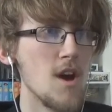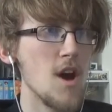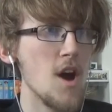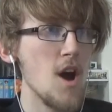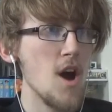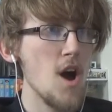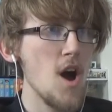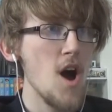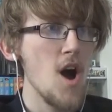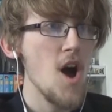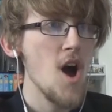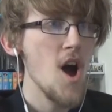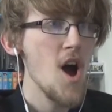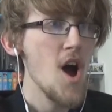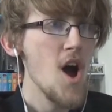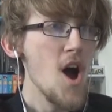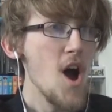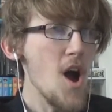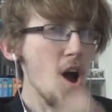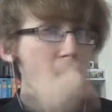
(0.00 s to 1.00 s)
Yeah, well, I
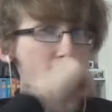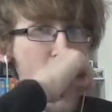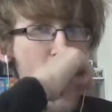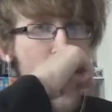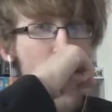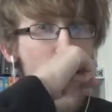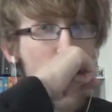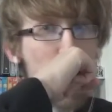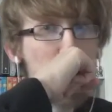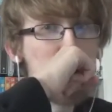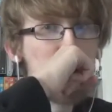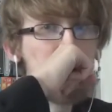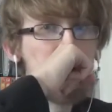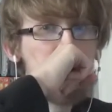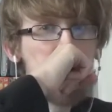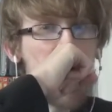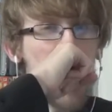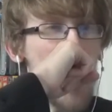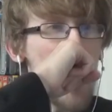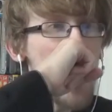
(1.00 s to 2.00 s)
just oh,
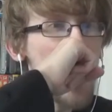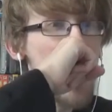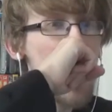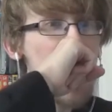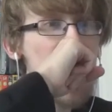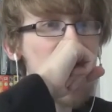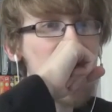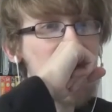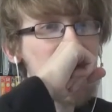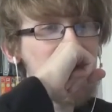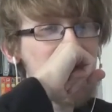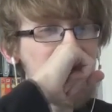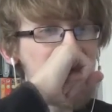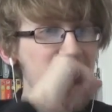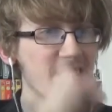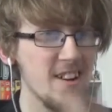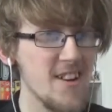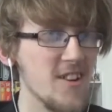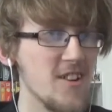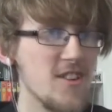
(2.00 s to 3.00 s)

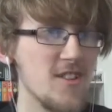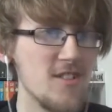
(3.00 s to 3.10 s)
burn!